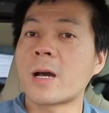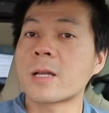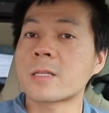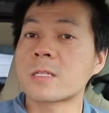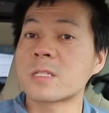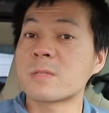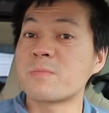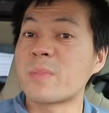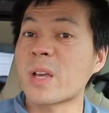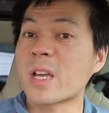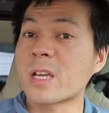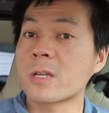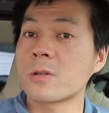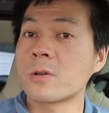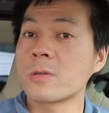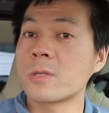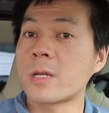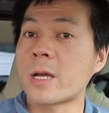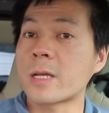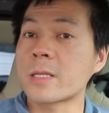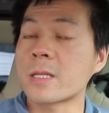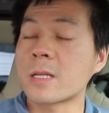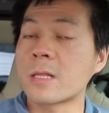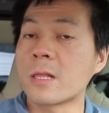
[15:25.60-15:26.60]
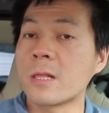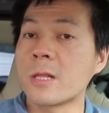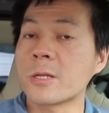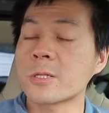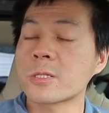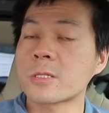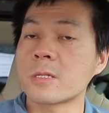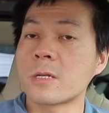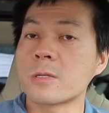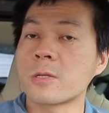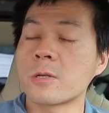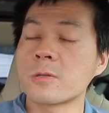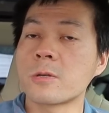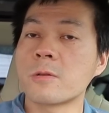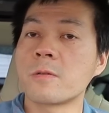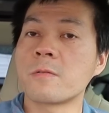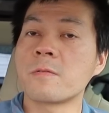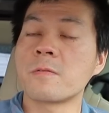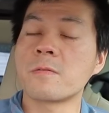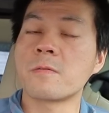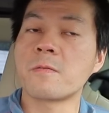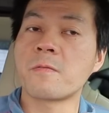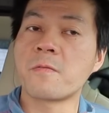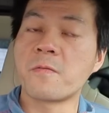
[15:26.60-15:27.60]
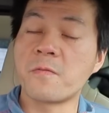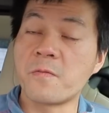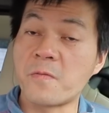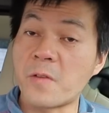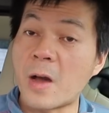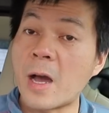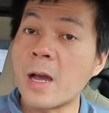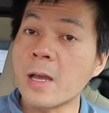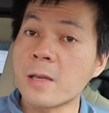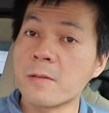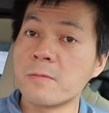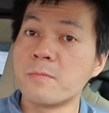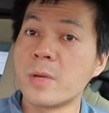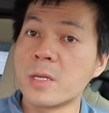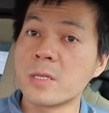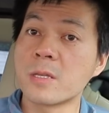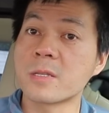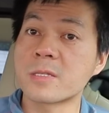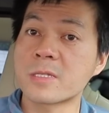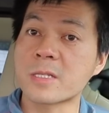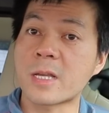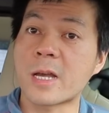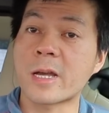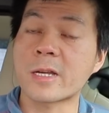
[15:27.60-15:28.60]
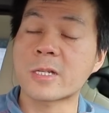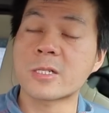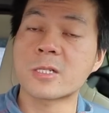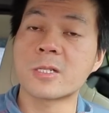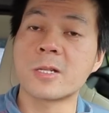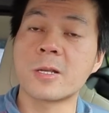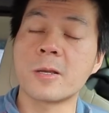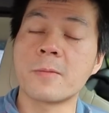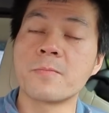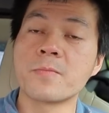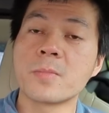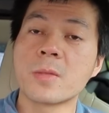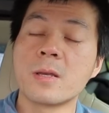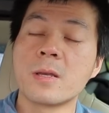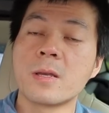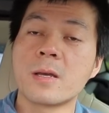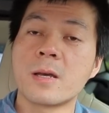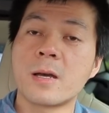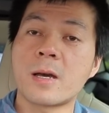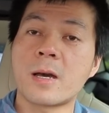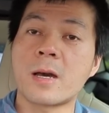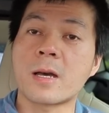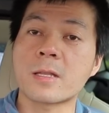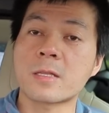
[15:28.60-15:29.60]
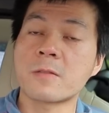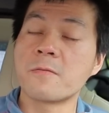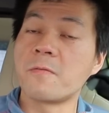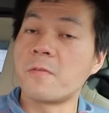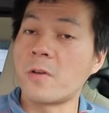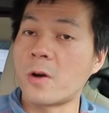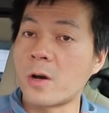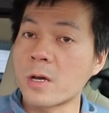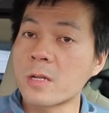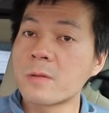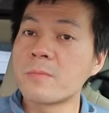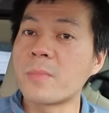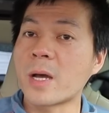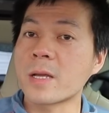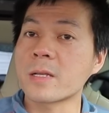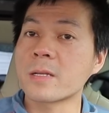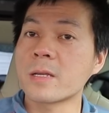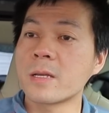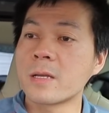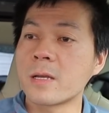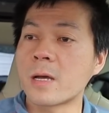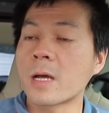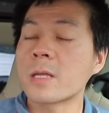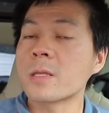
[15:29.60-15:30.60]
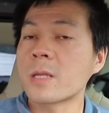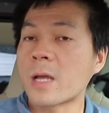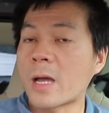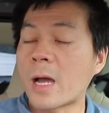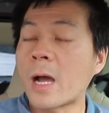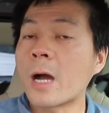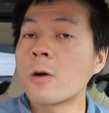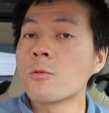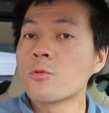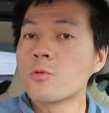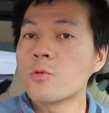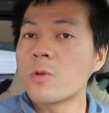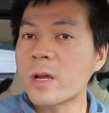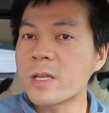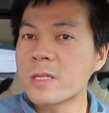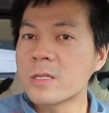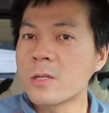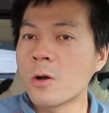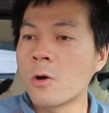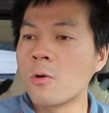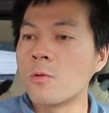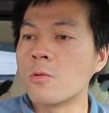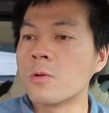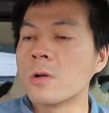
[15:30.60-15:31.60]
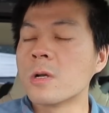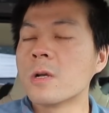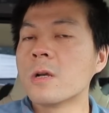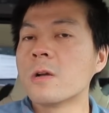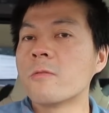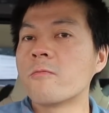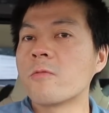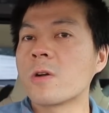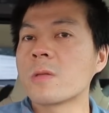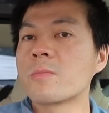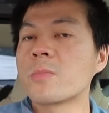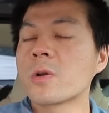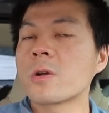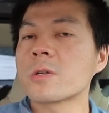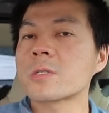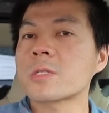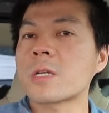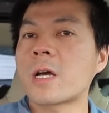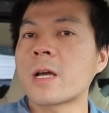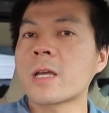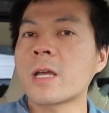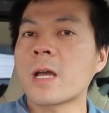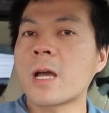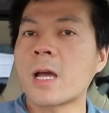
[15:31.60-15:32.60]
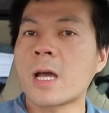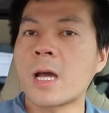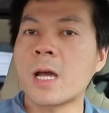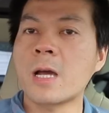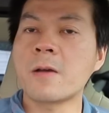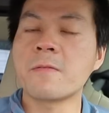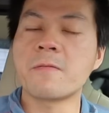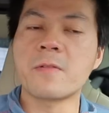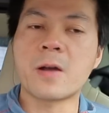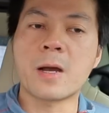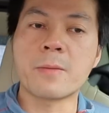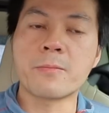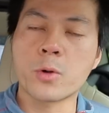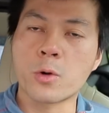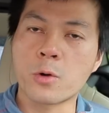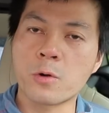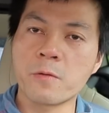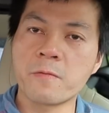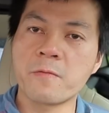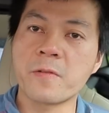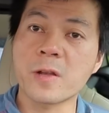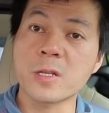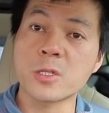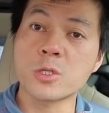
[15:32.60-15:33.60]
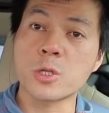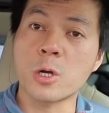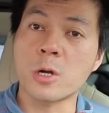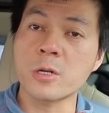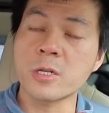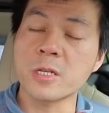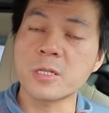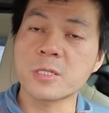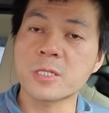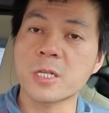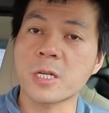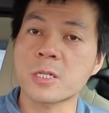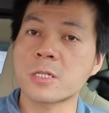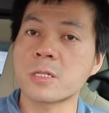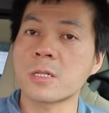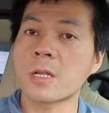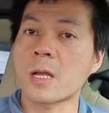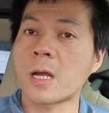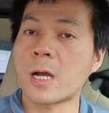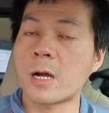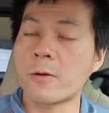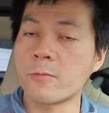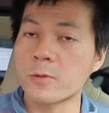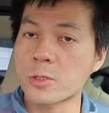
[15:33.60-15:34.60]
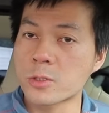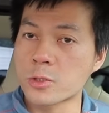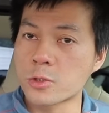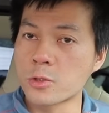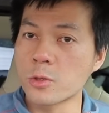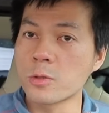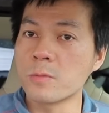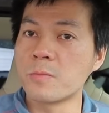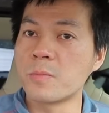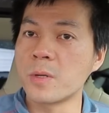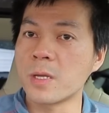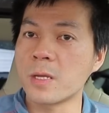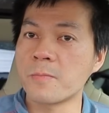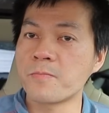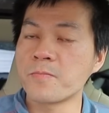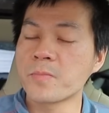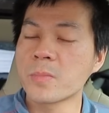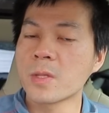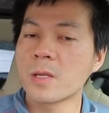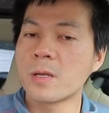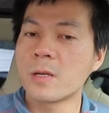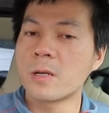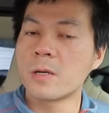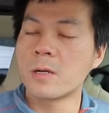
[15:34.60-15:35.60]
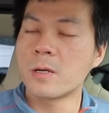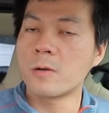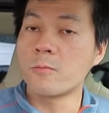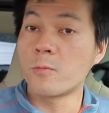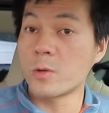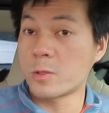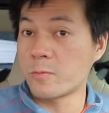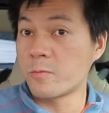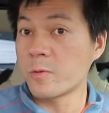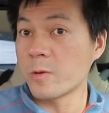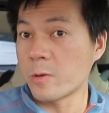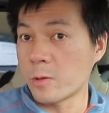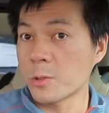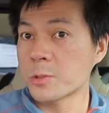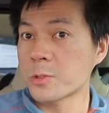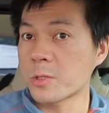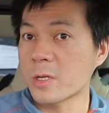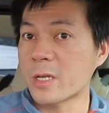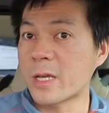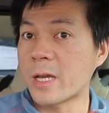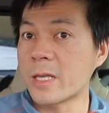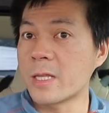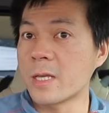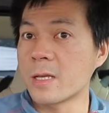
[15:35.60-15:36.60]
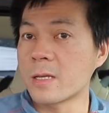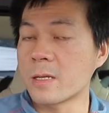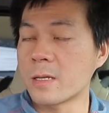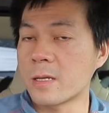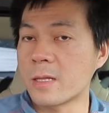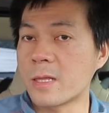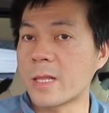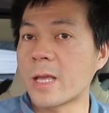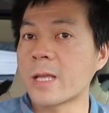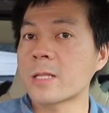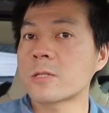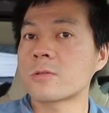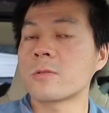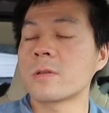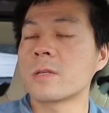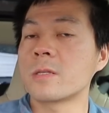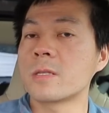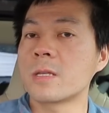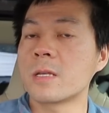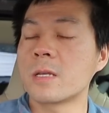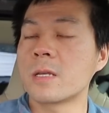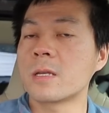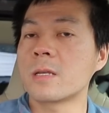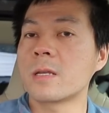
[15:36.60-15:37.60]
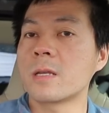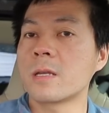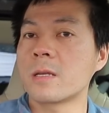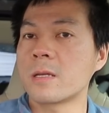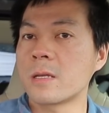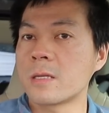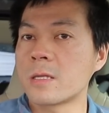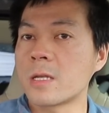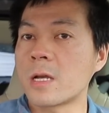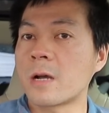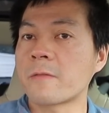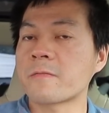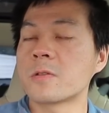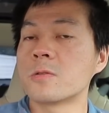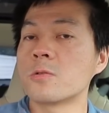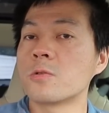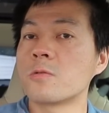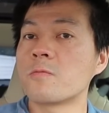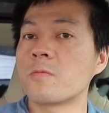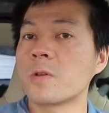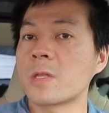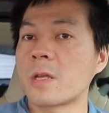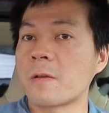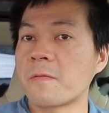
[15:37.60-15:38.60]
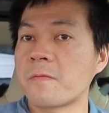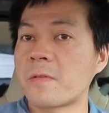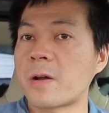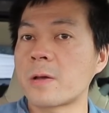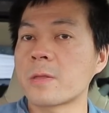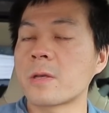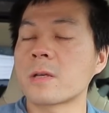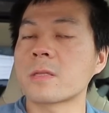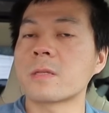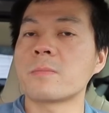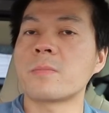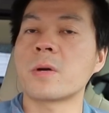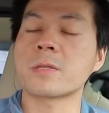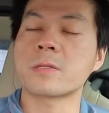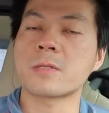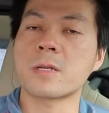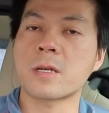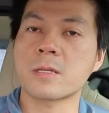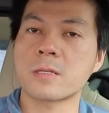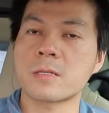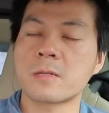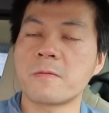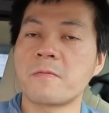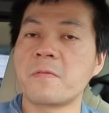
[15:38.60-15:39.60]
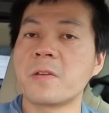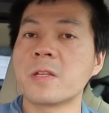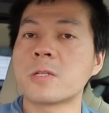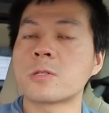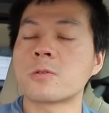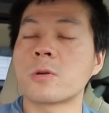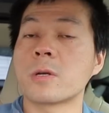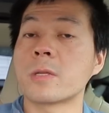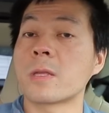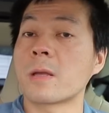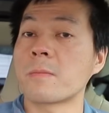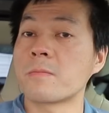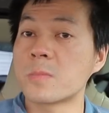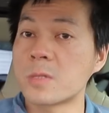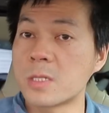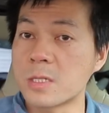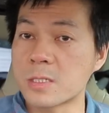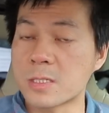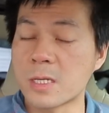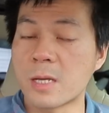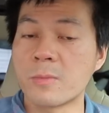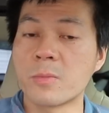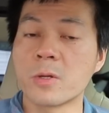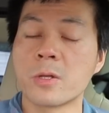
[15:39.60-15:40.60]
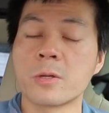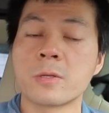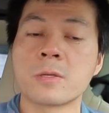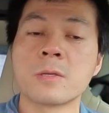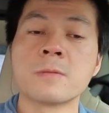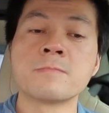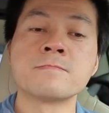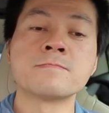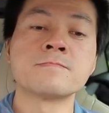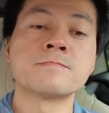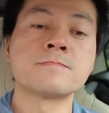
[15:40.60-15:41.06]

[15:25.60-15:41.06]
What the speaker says: at Spekkerød, and I lost another 5 minutes actually at Varberg. And how do I know? Well, because I have a perfect charging session, how it should be, which we were also getting later in the afternoon when I found out about that feature and I disabled it.